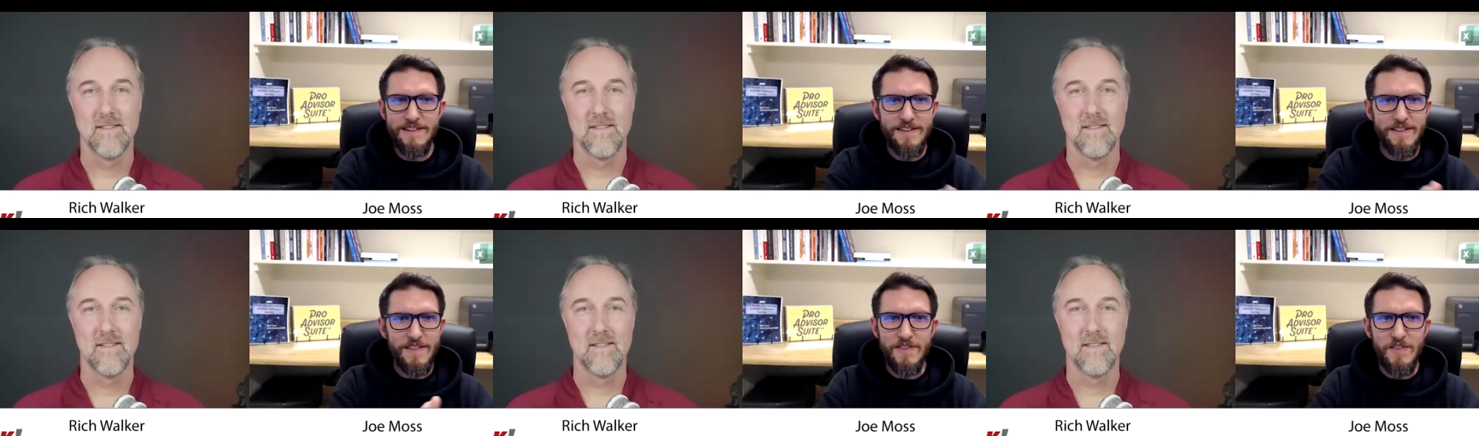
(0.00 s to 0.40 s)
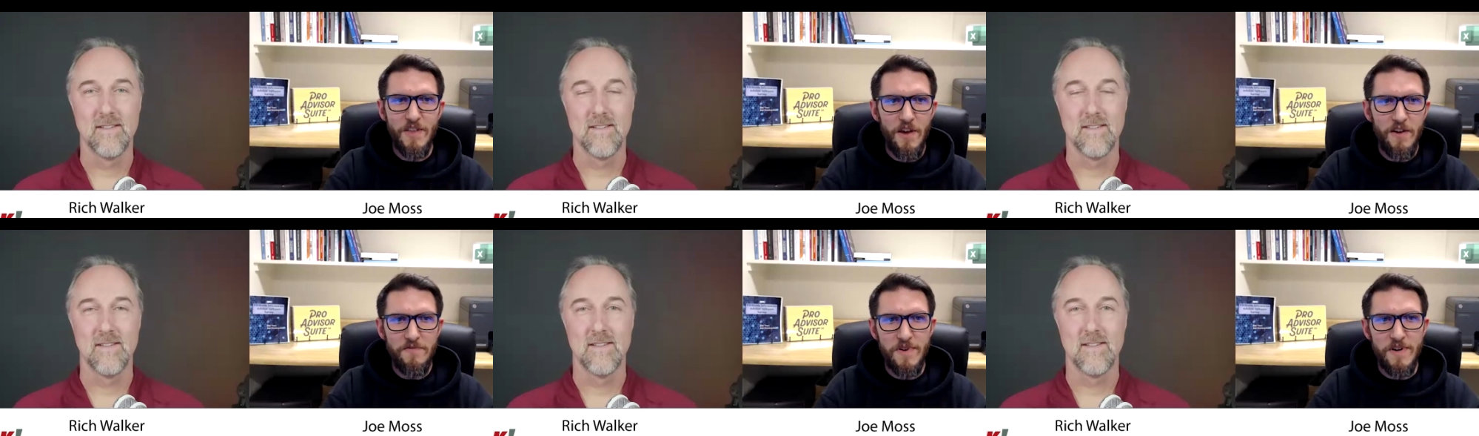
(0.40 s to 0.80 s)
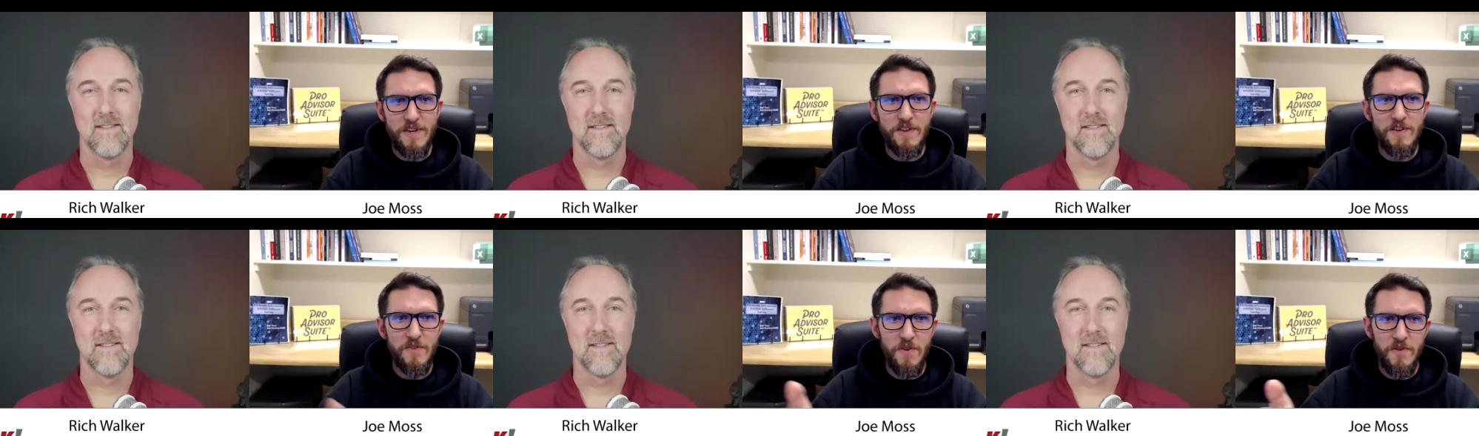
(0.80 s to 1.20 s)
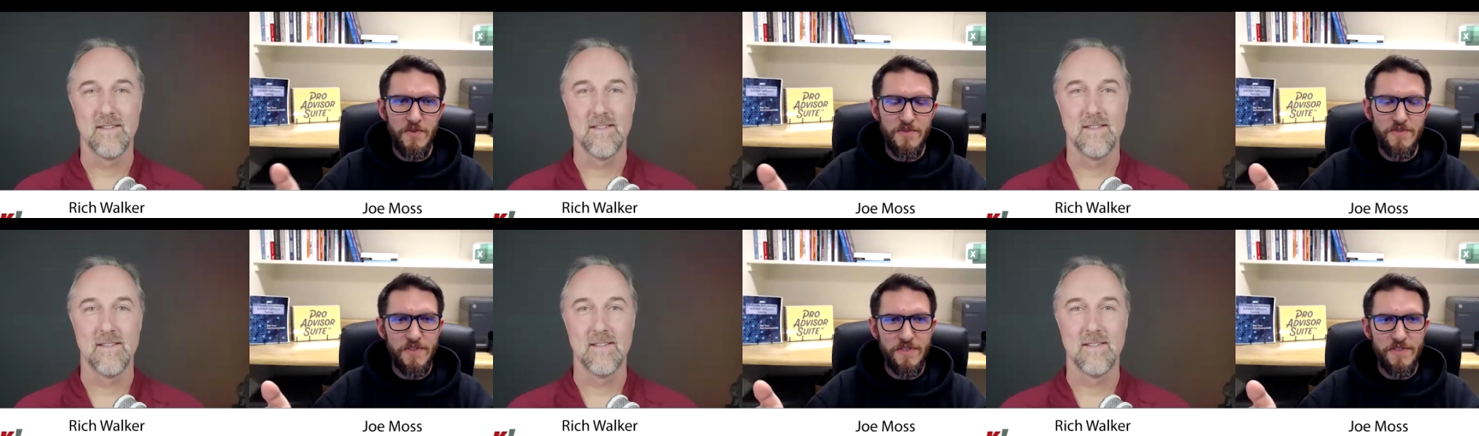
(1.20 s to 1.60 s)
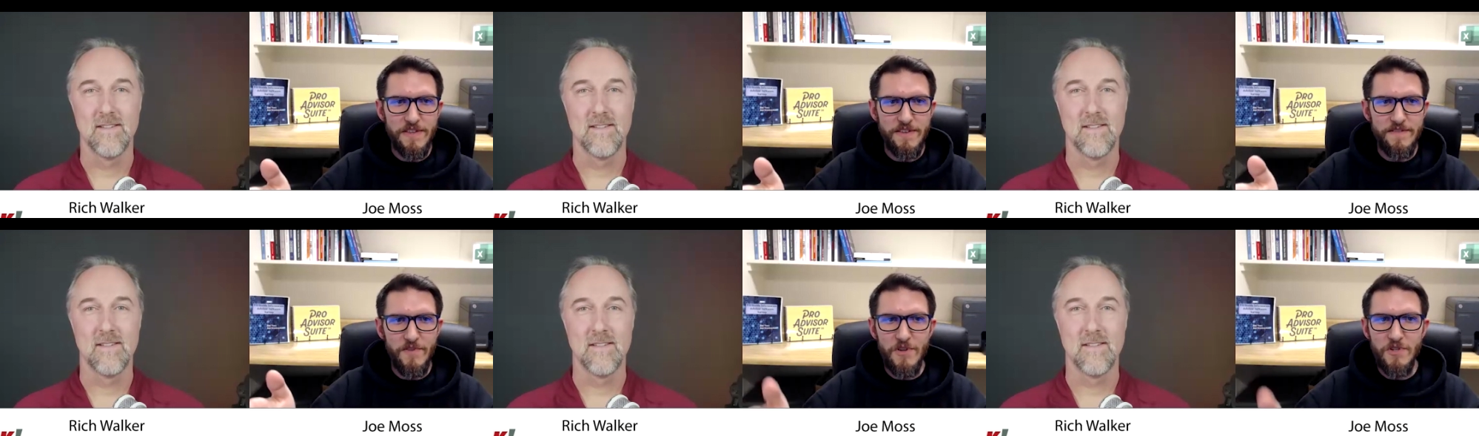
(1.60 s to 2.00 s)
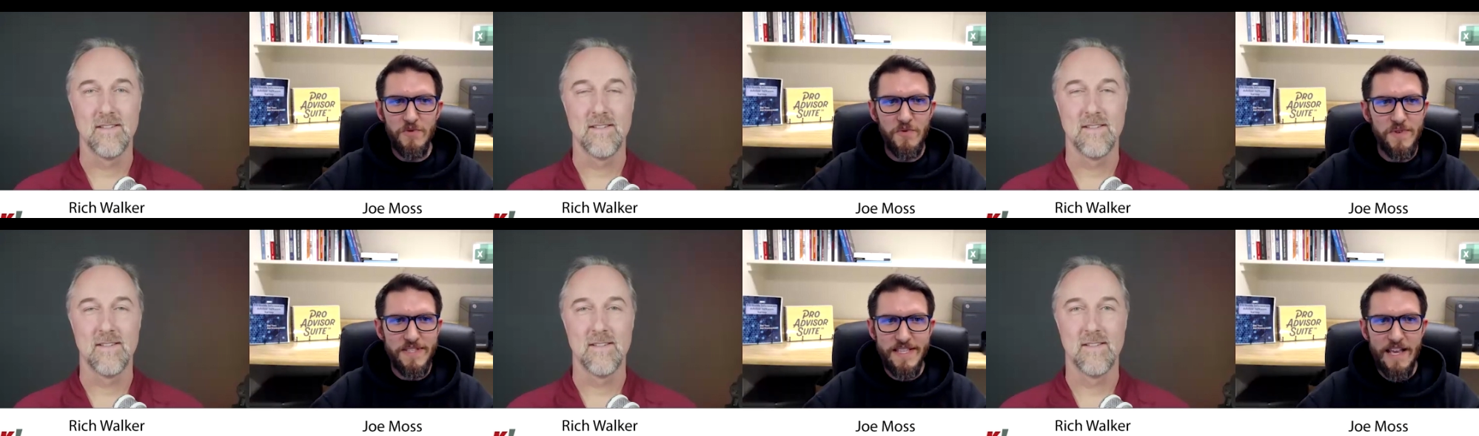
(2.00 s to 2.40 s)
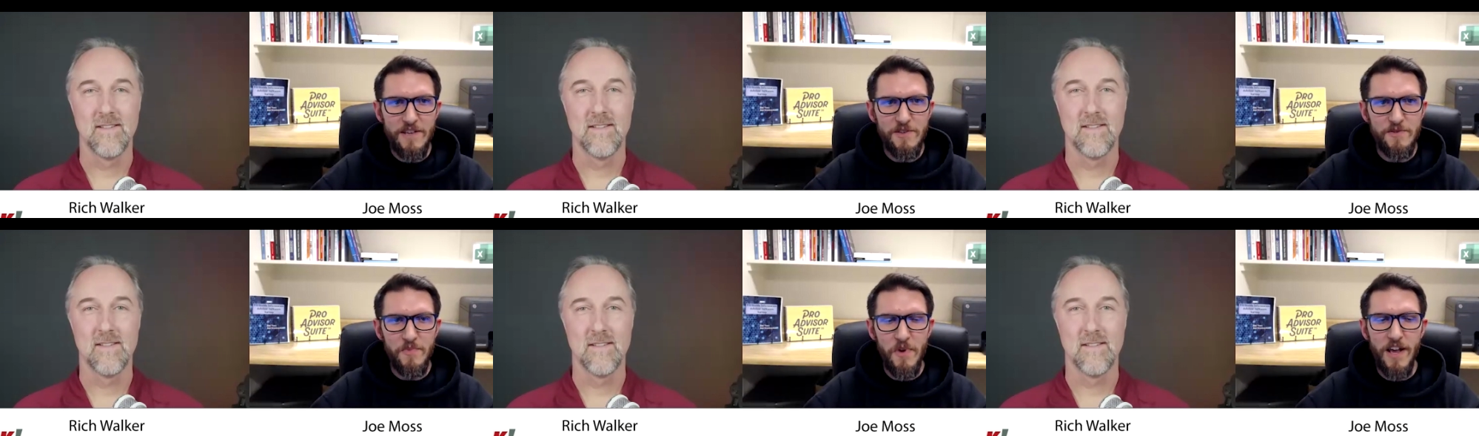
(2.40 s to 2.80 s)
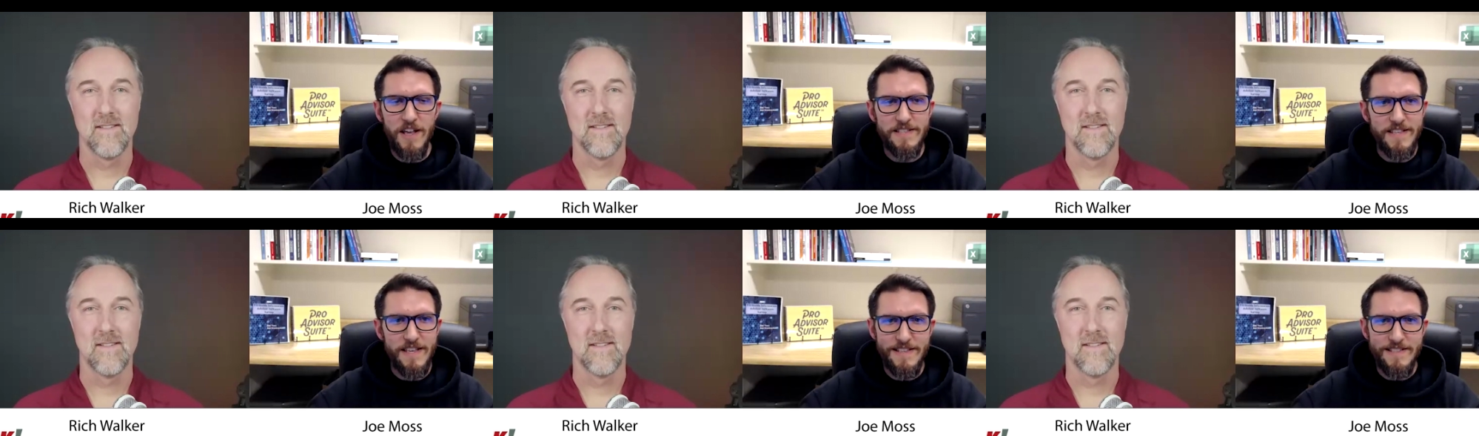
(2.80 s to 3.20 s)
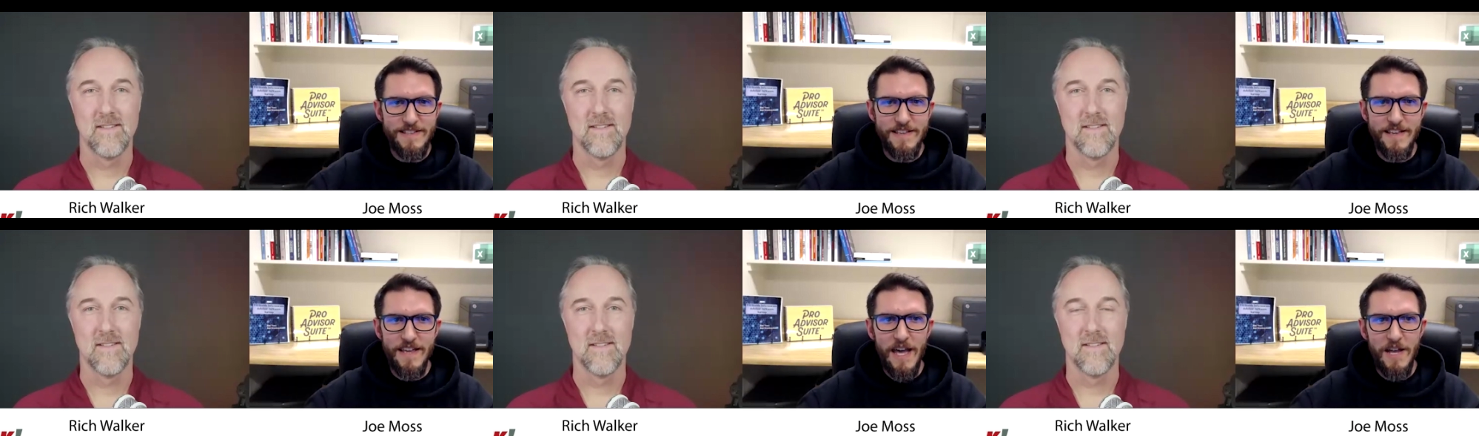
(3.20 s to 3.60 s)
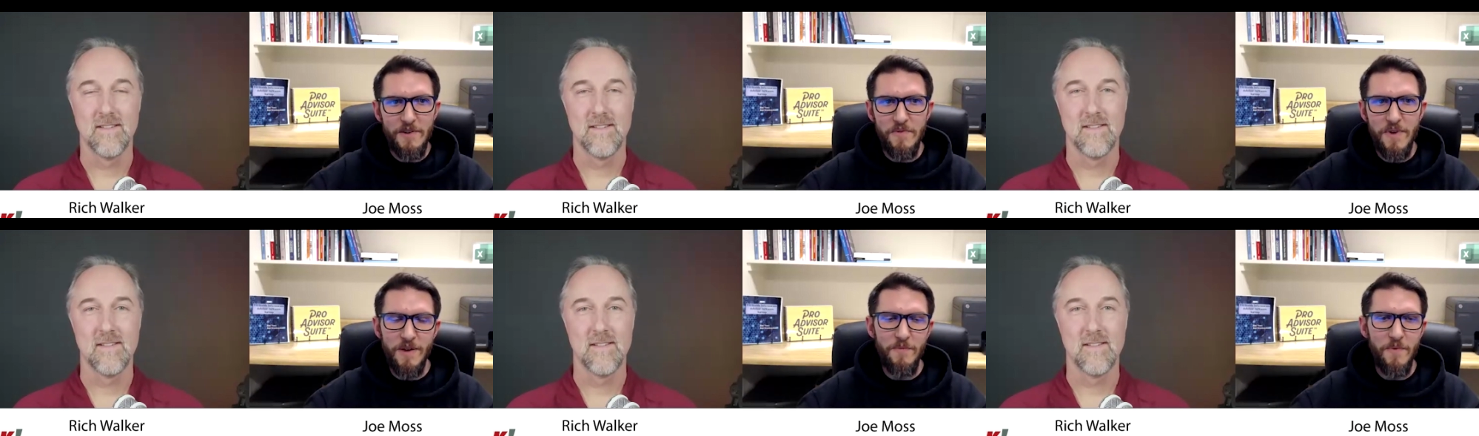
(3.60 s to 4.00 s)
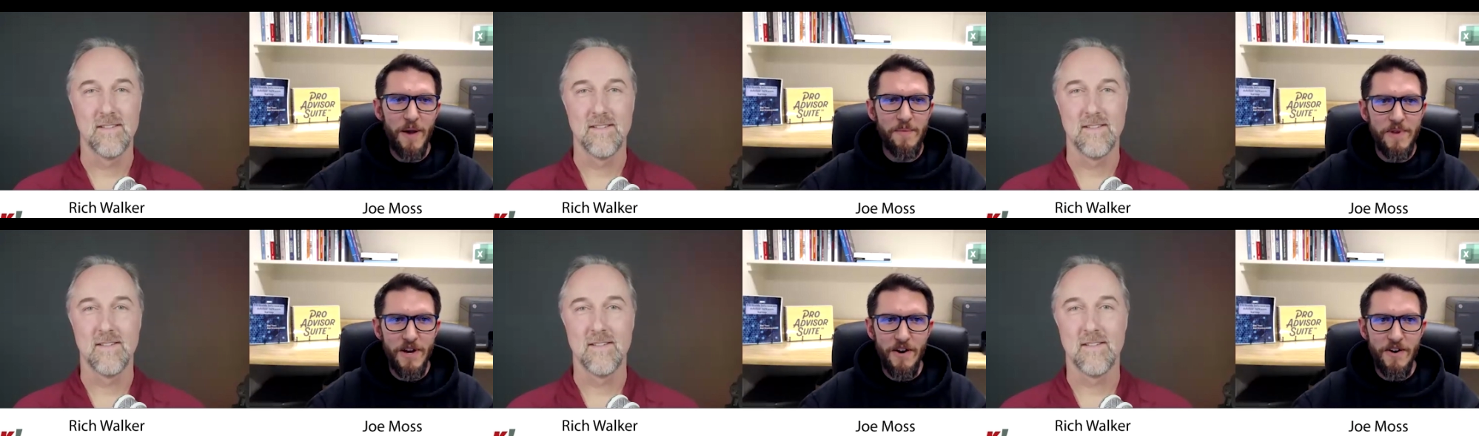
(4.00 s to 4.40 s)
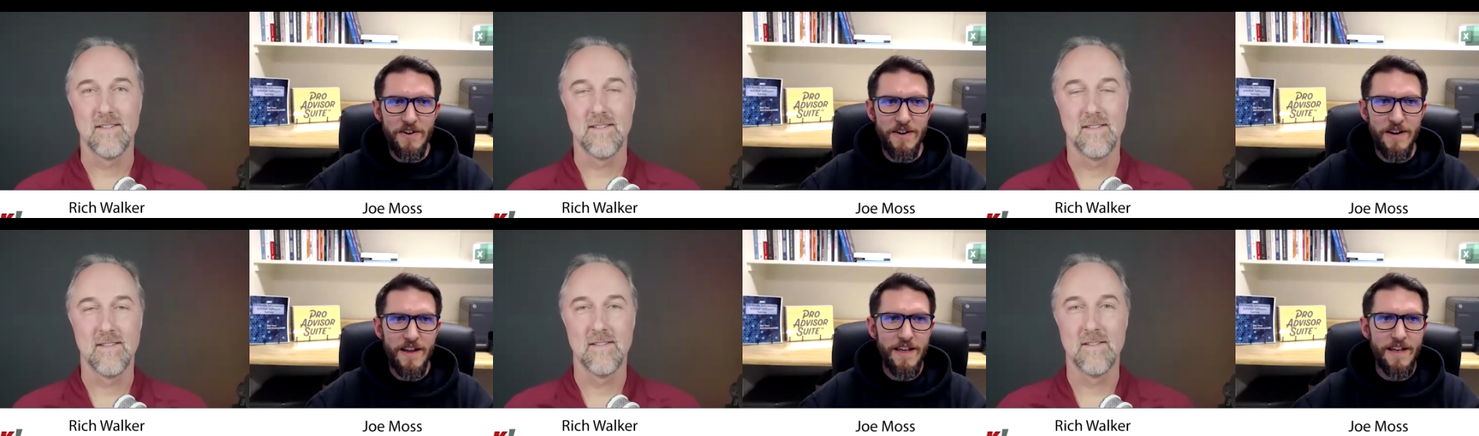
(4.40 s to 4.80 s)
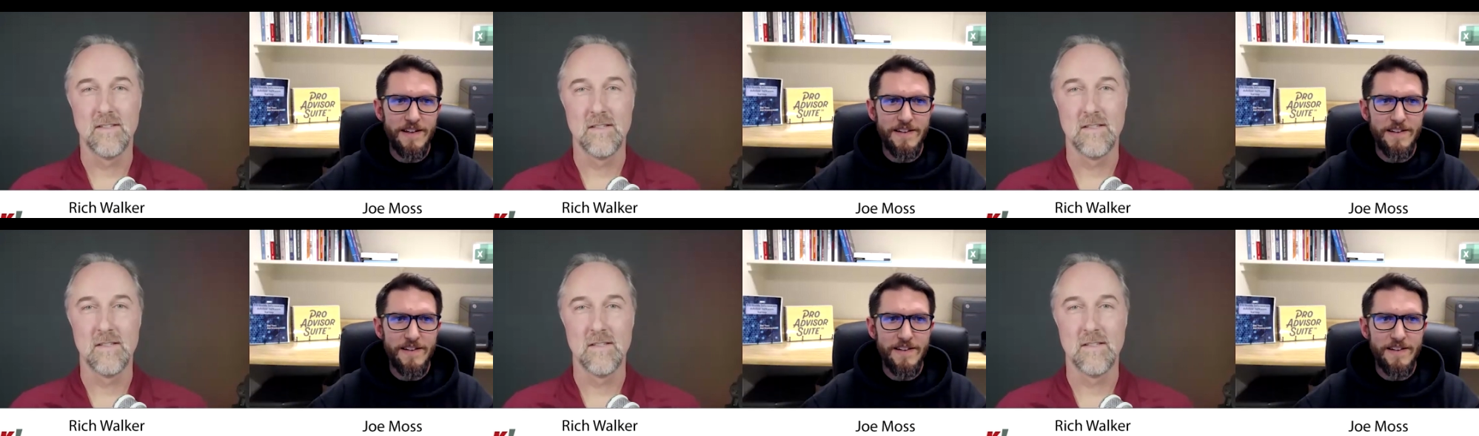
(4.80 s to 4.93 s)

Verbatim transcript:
Speaker 1: to the software you use to the virtual sales process to how to run a webinar